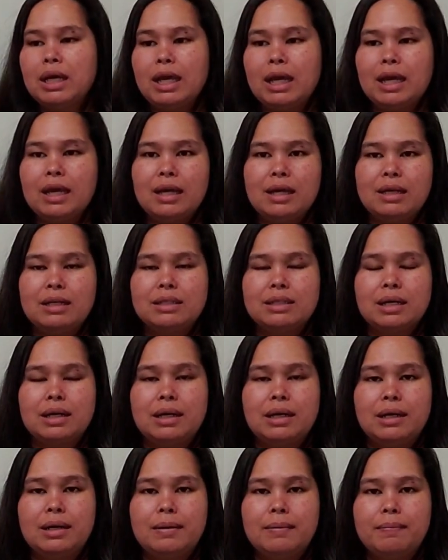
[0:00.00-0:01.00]
And
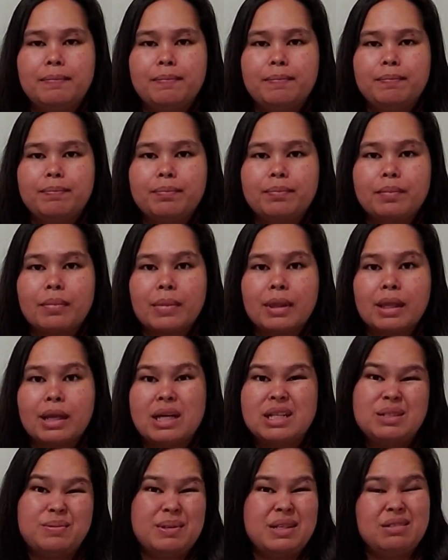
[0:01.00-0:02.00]

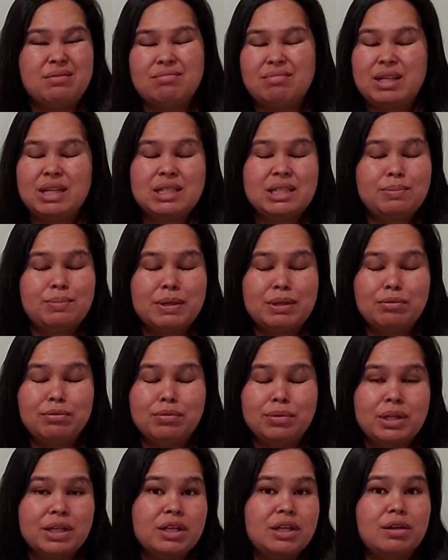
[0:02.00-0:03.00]
it's been
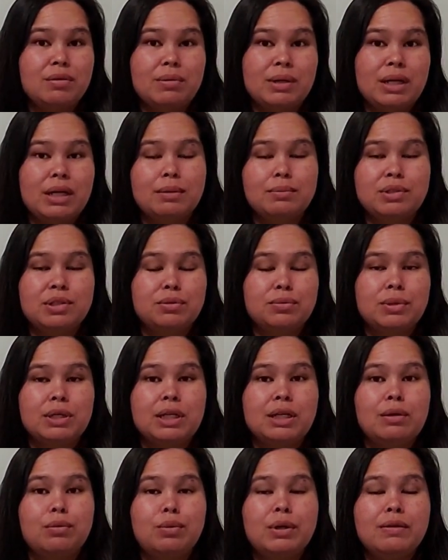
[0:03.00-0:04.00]
really good when it comes to
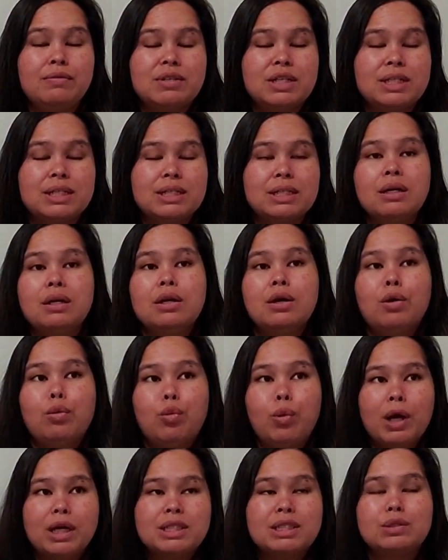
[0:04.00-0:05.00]
reading.
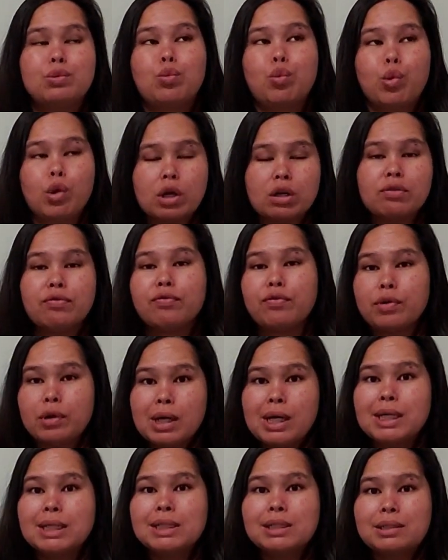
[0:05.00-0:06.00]
What's worked for
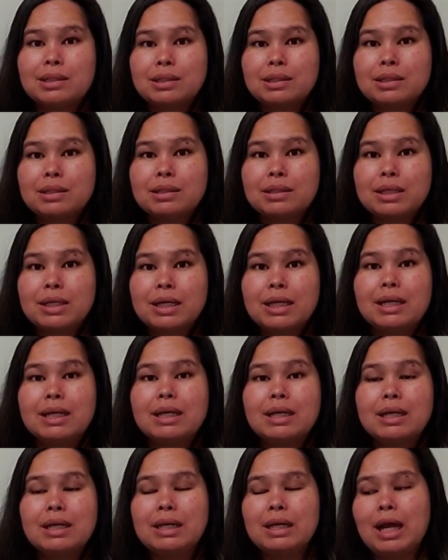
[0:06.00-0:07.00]
us,
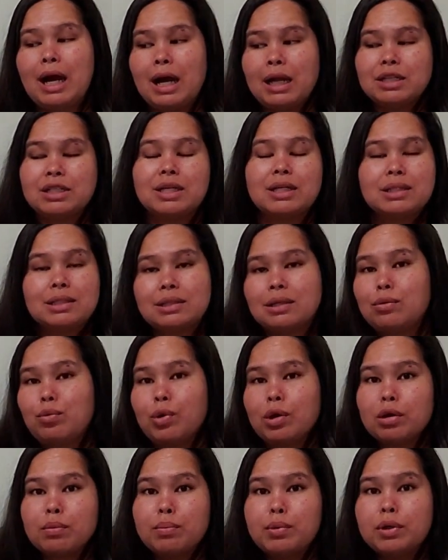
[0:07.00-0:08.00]
not just the
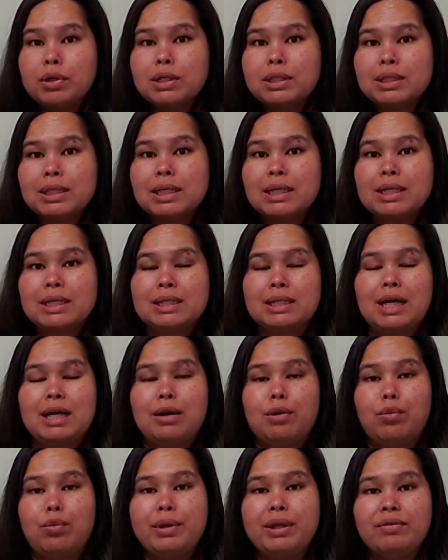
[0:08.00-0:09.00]
workbooks, is
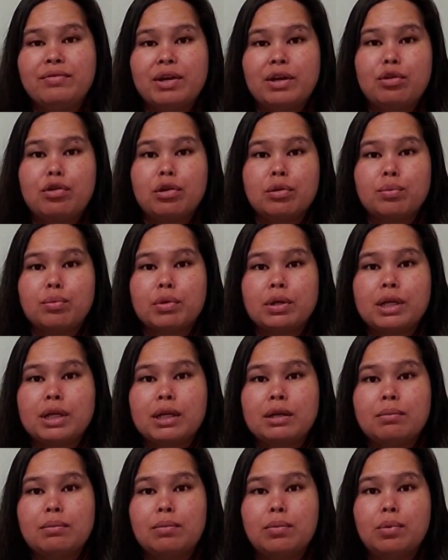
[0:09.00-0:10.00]
that we've
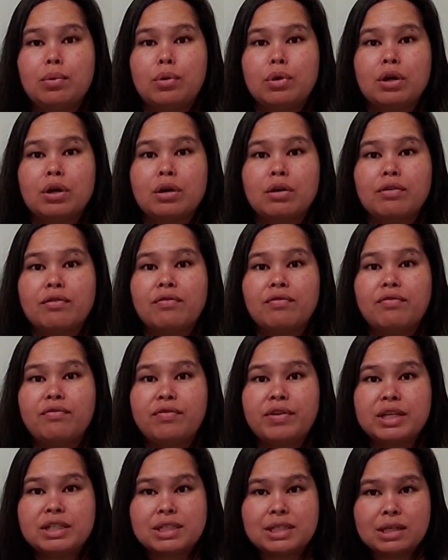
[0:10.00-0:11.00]
incorporated more
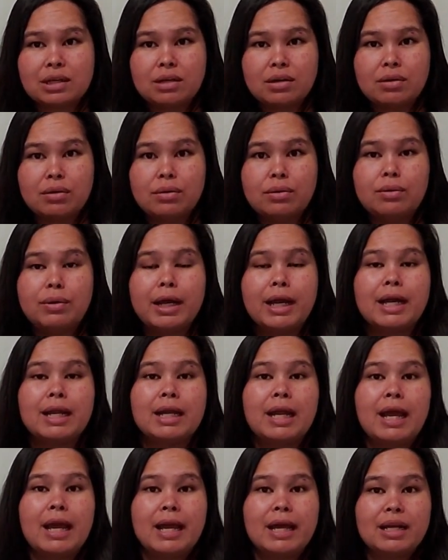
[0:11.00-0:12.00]
physical and
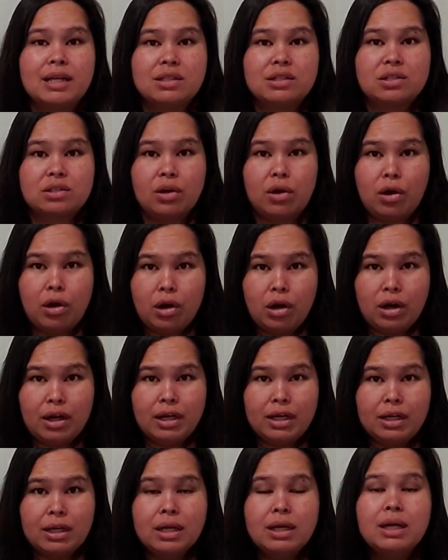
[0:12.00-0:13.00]

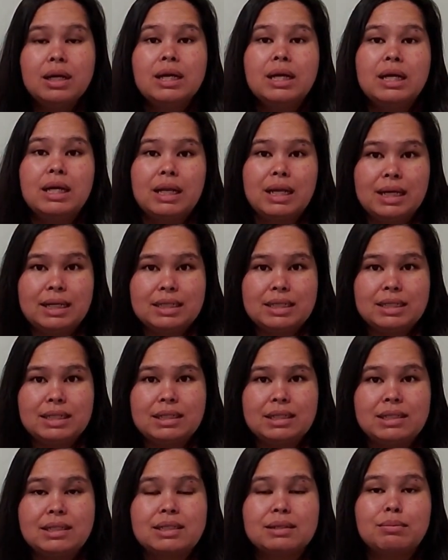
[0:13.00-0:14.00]
hands-on
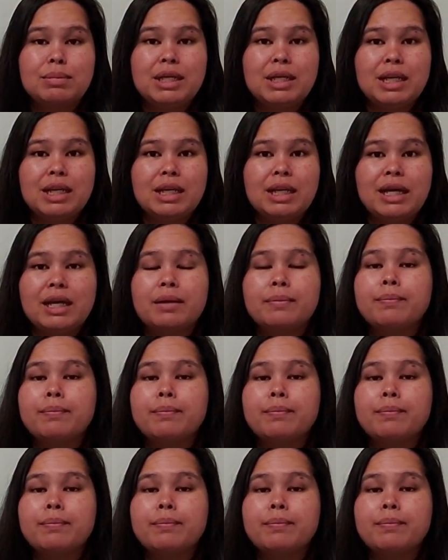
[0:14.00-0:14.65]
lessons, meaning like